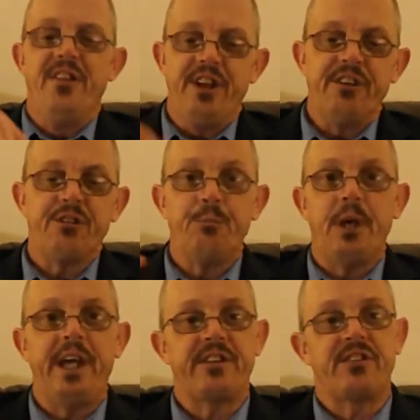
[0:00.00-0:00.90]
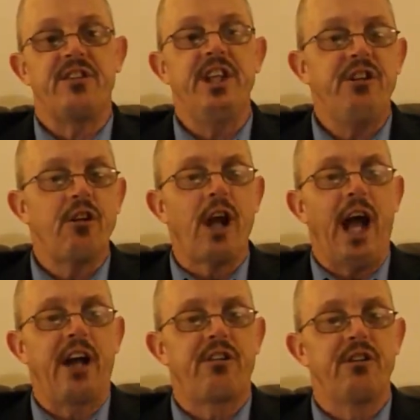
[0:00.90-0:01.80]
This makes teacher
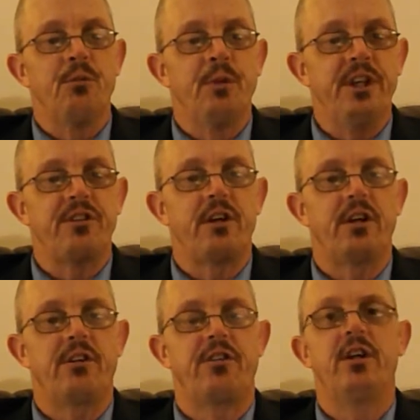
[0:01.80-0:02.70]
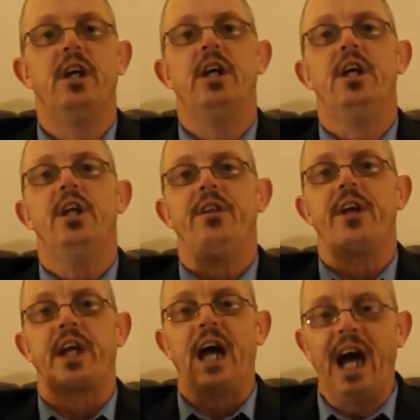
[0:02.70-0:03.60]
action research
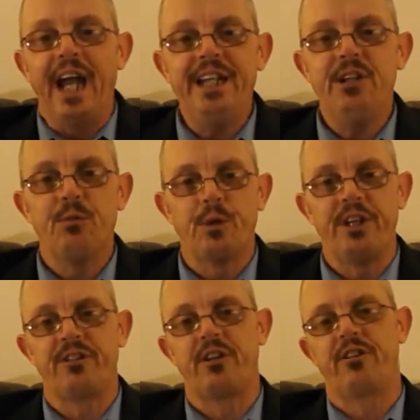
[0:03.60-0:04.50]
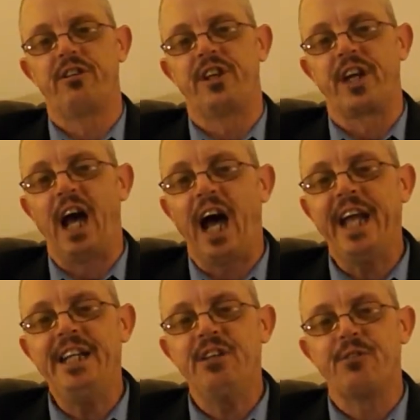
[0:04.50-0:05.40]
the kind of research and the
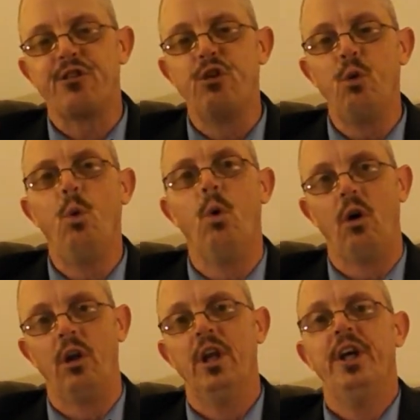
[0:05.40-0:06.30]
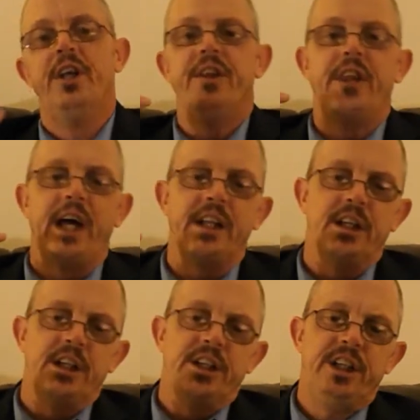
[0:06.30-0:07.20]
kind of tool that
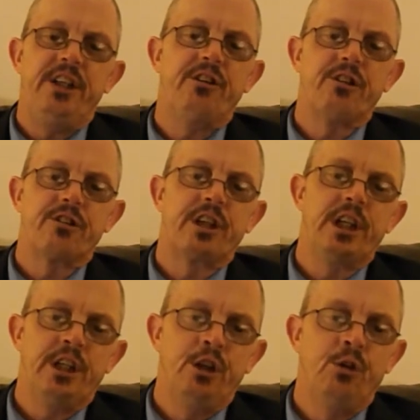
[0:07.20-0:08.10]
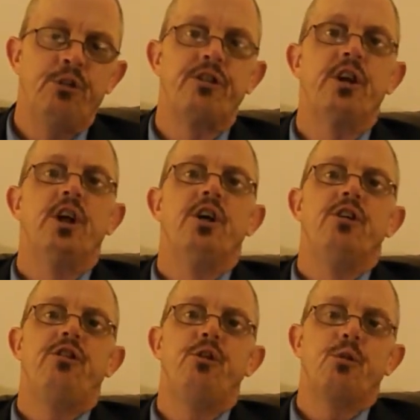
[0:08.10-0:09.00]
teachers can use
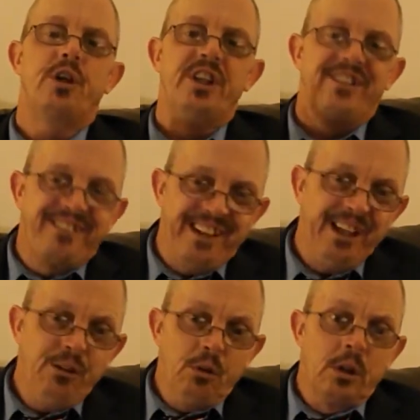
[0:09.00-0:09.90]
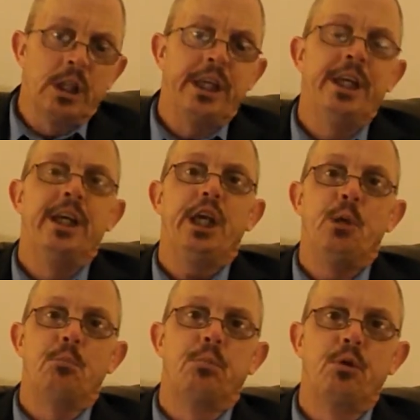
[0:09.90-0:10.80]
to continually
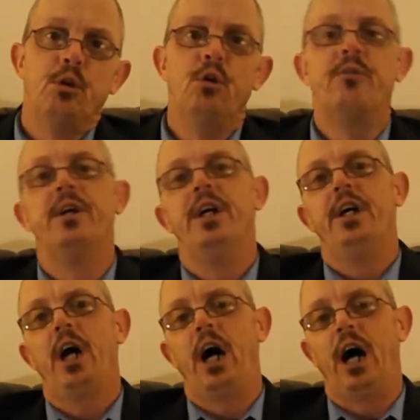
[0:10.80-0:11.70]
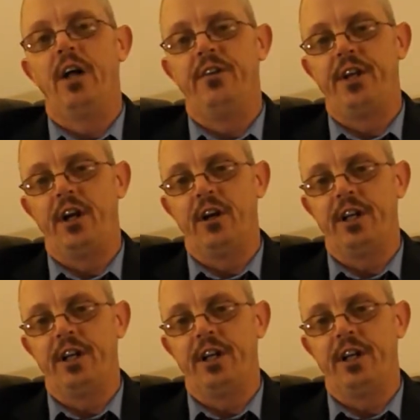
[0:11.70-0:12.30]
improve their